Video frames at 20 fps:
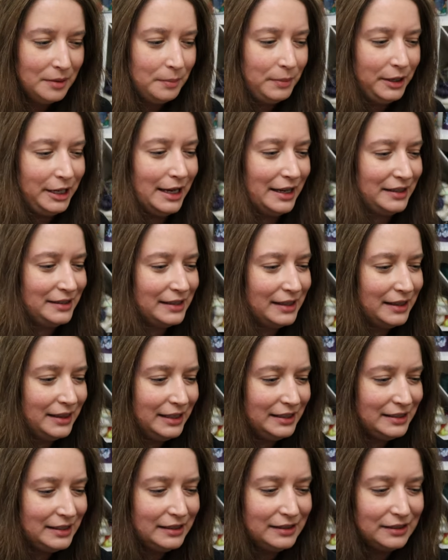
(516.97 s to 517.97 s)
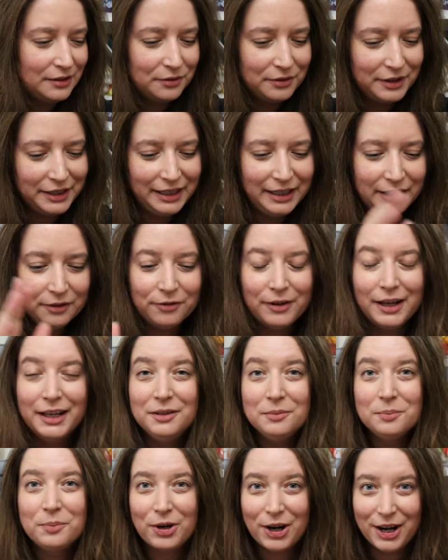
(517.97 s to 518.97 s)
But yes, this is a really
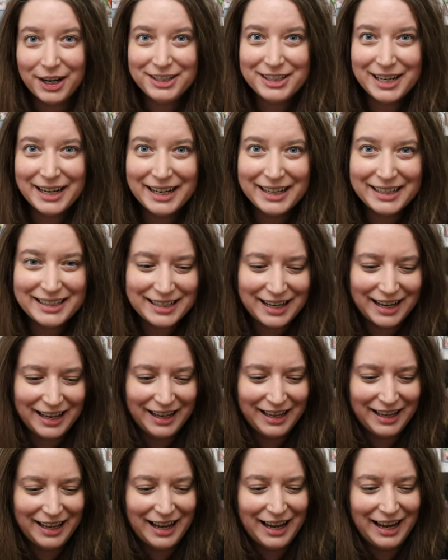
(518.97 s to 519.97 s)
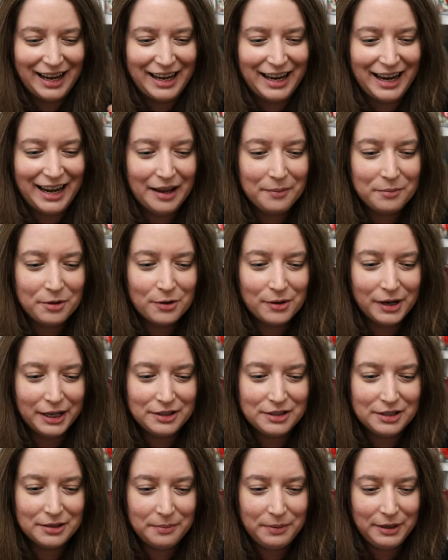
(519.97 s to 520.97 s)
fun project. I am
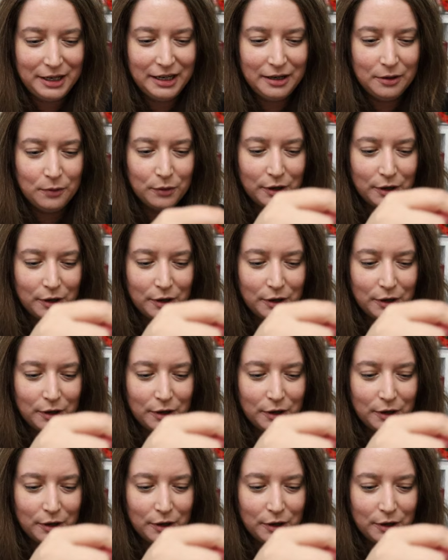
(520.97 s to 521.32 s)
going to be